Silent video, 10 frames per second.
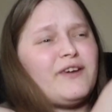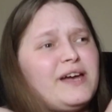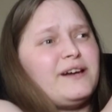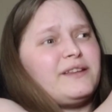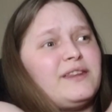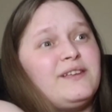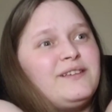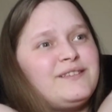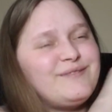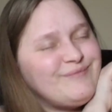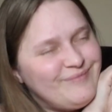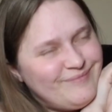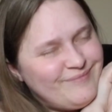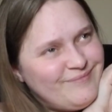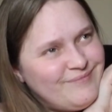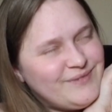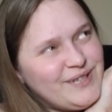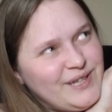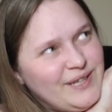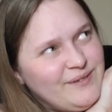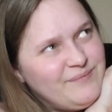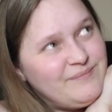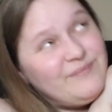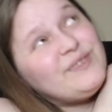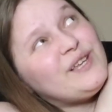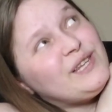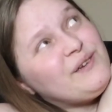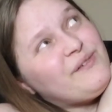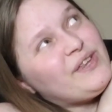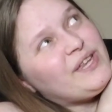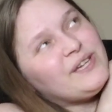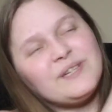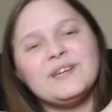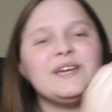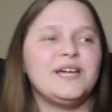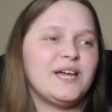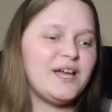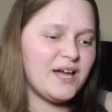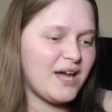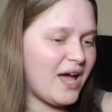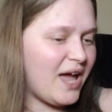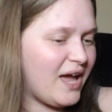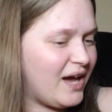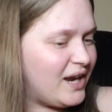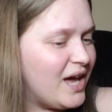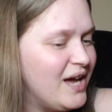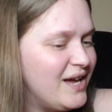fags. Does he? Does he really? And